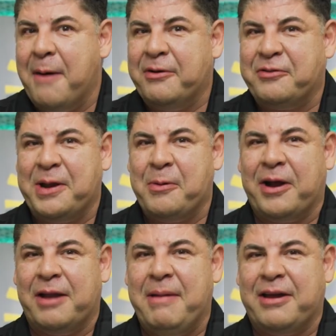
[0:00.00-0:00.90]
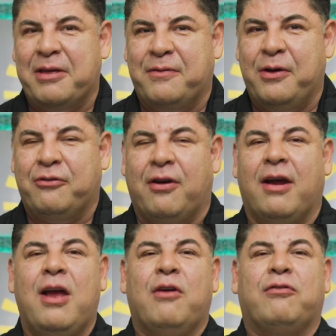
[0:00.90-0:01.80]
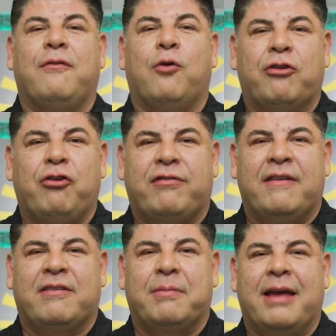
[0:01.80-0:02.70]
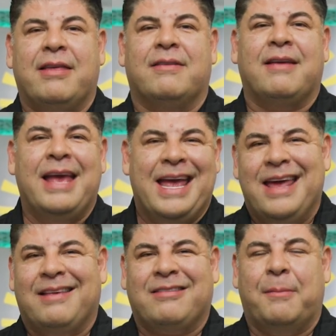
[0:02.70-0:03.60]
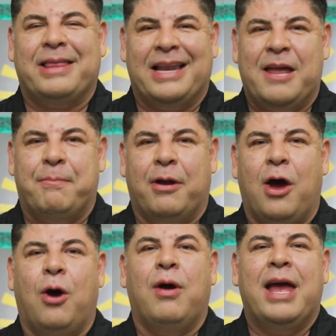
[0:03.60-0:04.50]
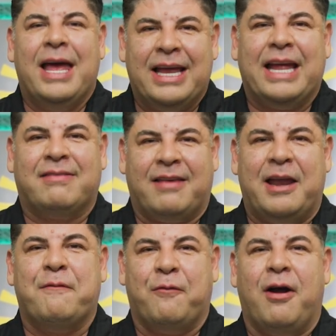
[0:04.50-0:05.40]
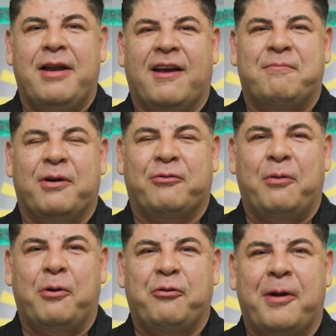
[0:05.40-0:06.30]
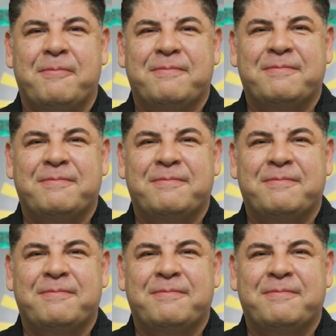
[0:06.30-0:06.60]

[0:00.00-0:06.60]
how much money we're gonna make in the future. So if you're interested in something like this, hit us up at the link below, get signed up for our next bus road trip.